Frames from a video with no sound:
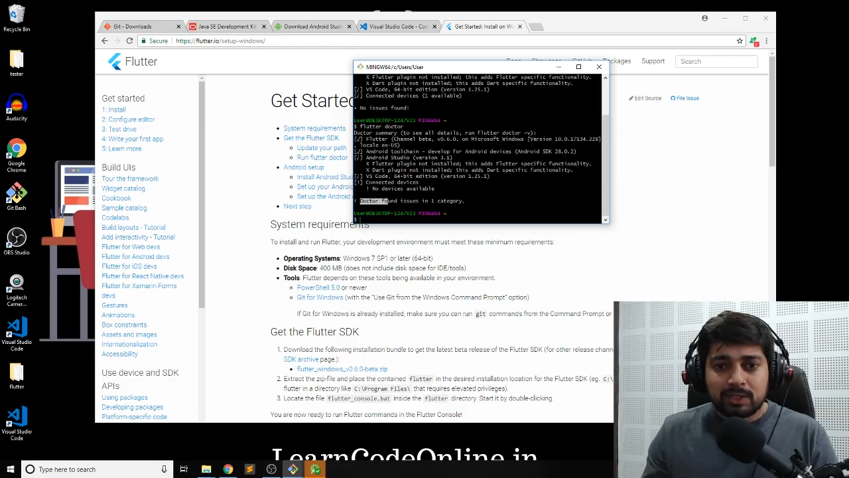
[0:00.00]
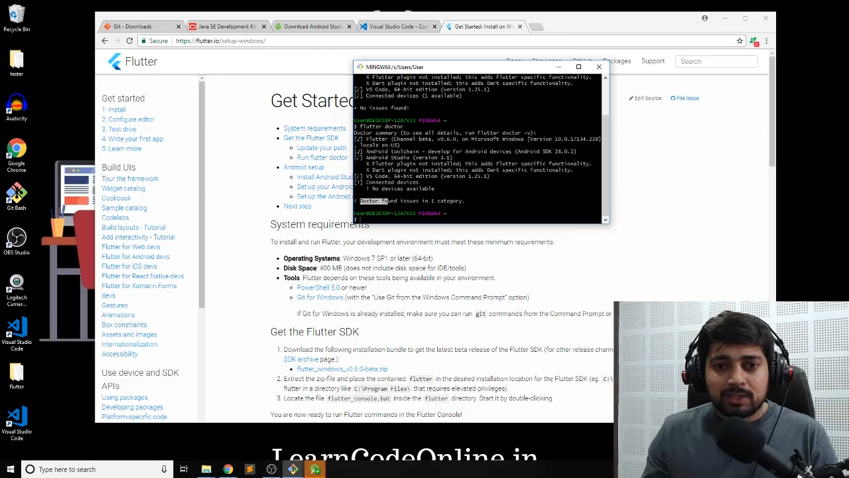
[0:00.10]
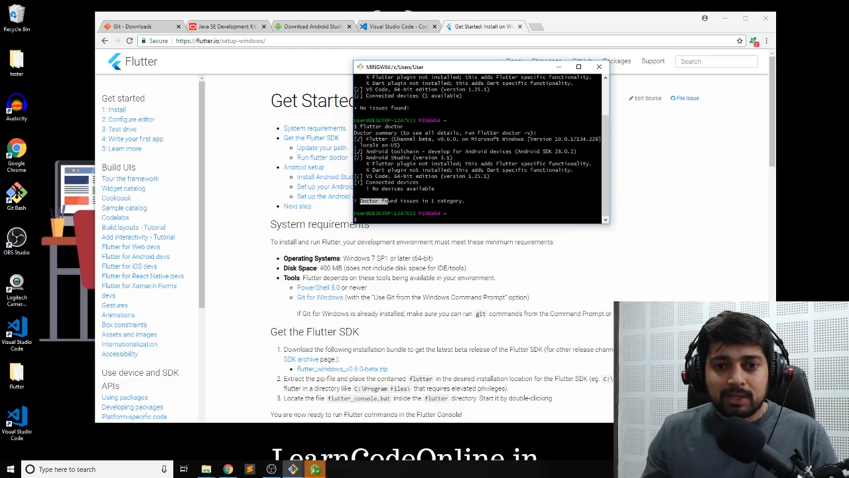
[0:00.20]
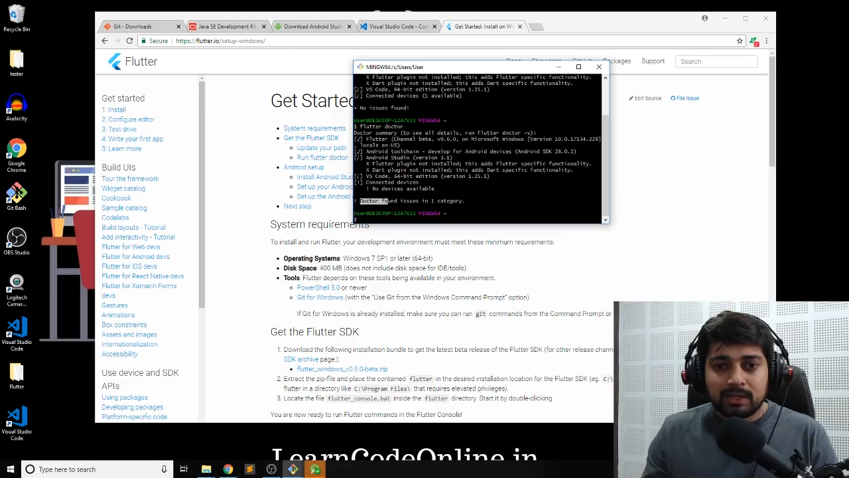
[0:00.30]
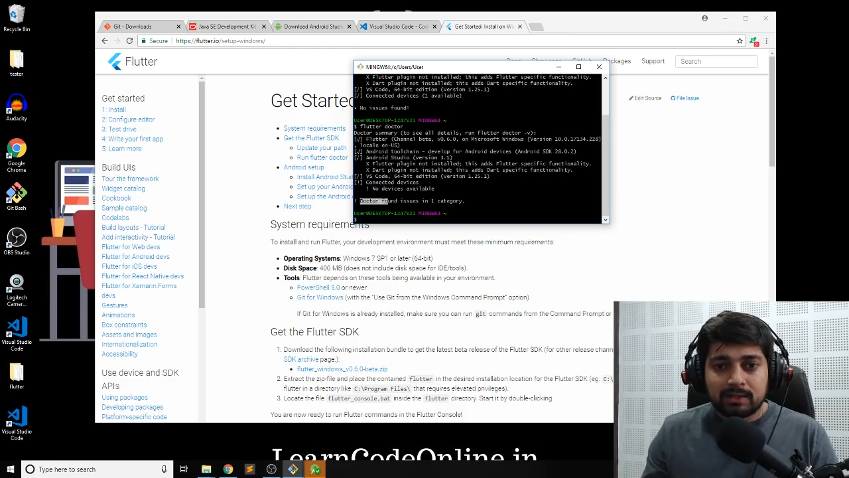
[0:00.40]
It
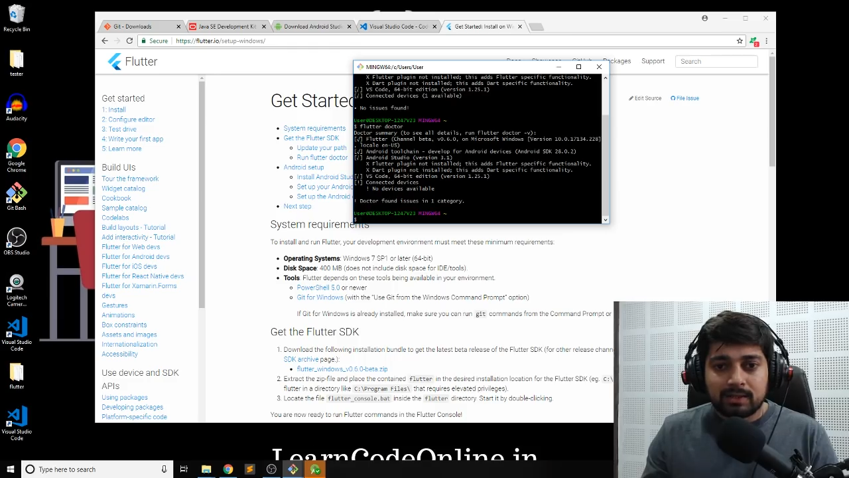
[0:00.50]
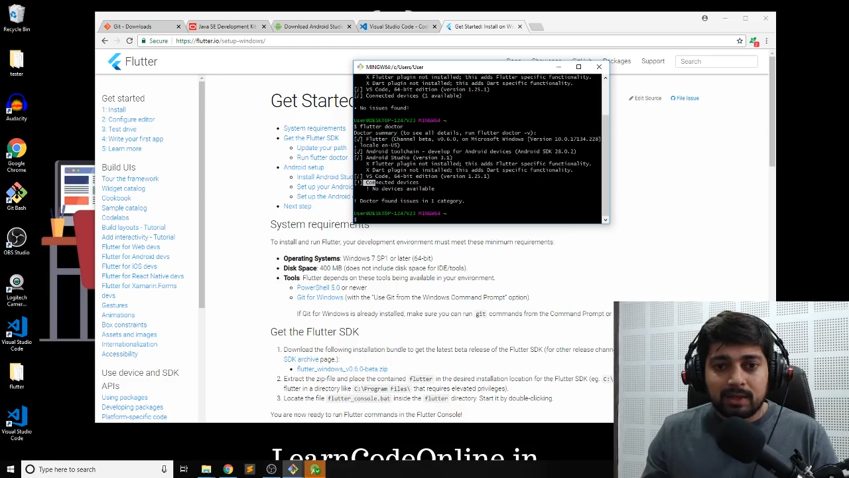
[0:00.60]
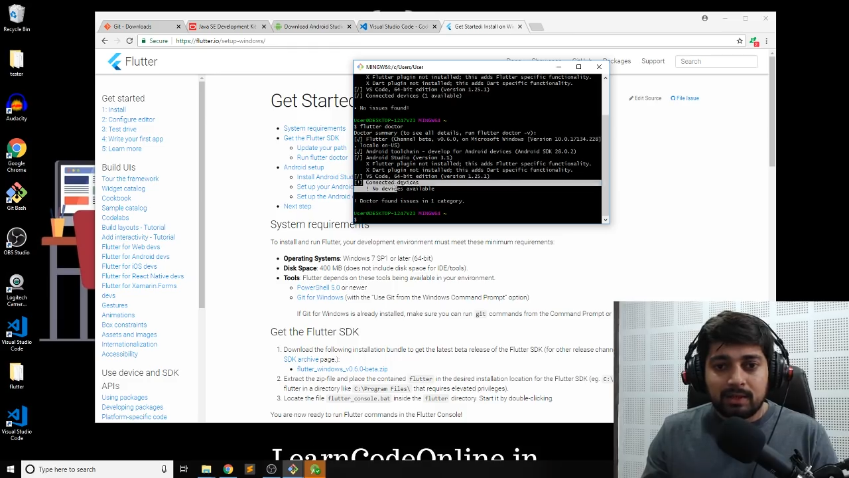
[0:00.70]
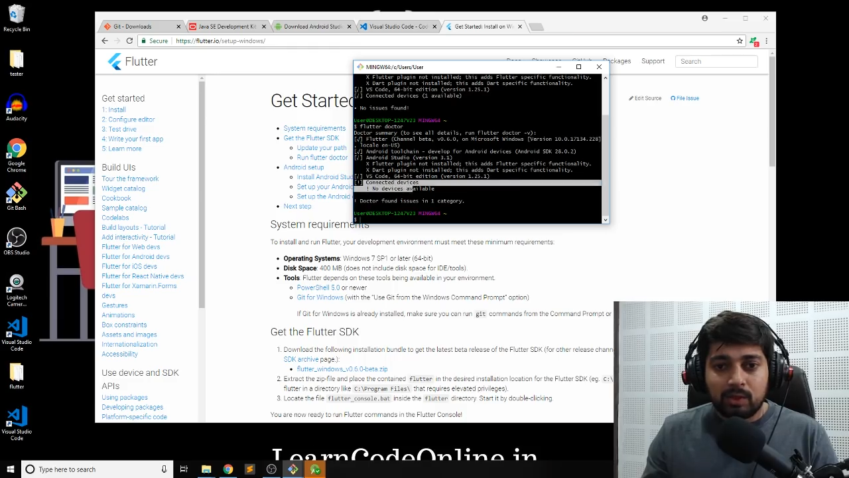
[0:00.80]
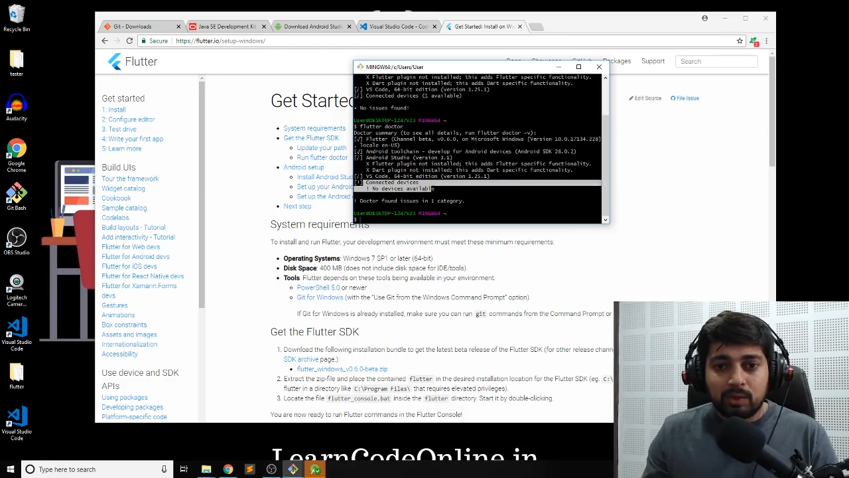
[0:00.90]
says
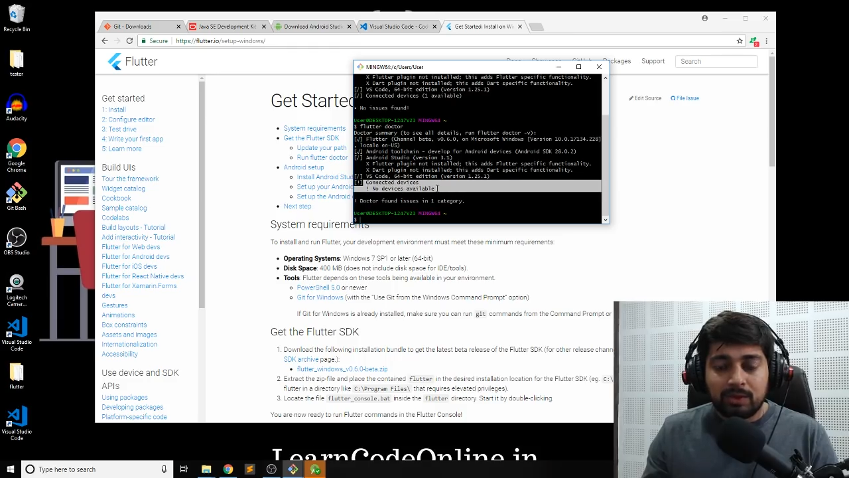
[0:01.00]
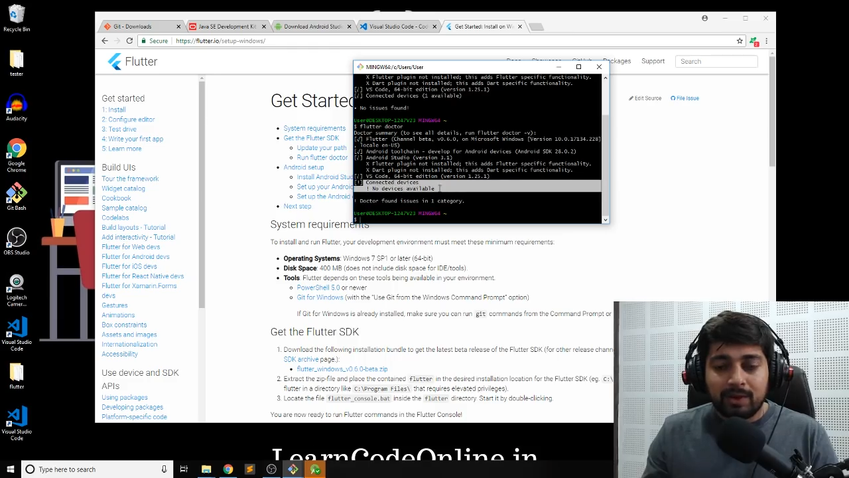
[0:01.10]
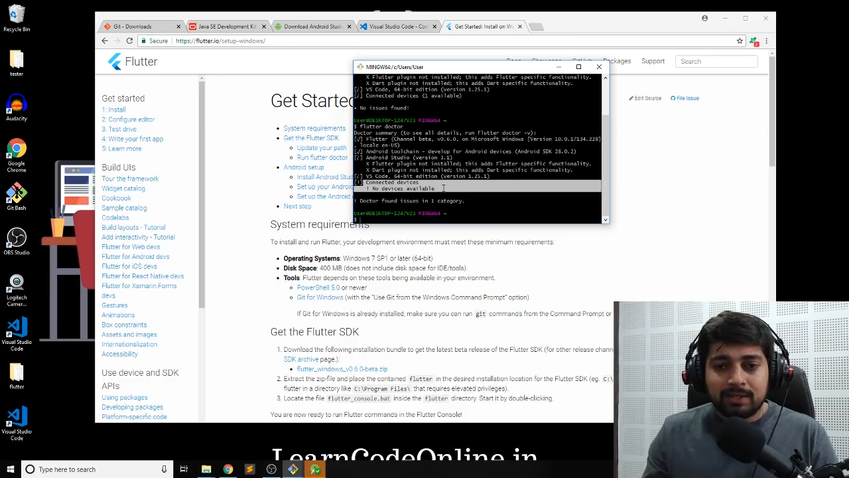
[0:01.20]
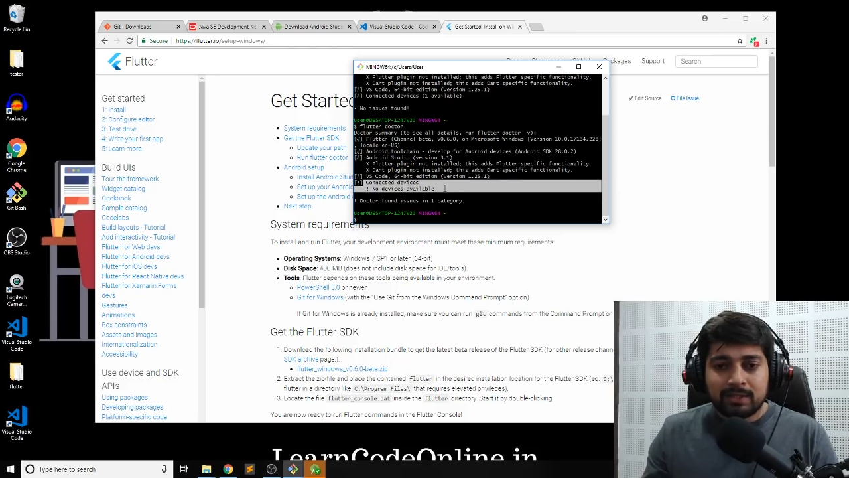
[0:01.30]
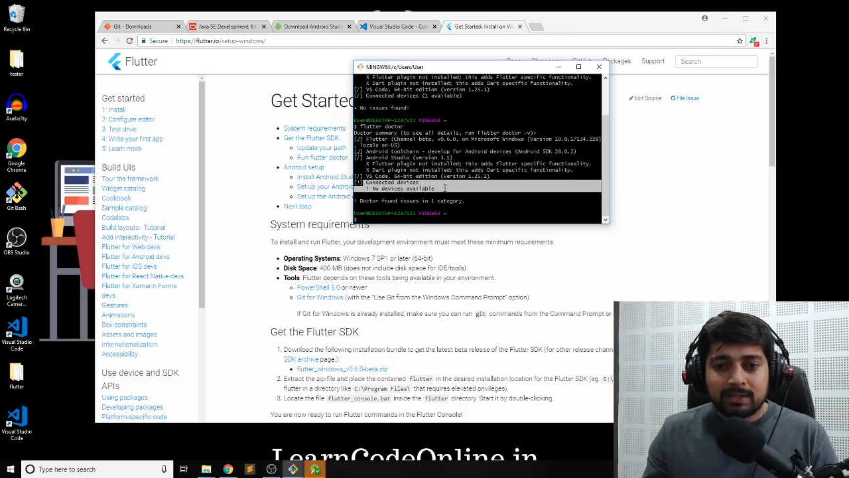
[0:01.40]
uh, no device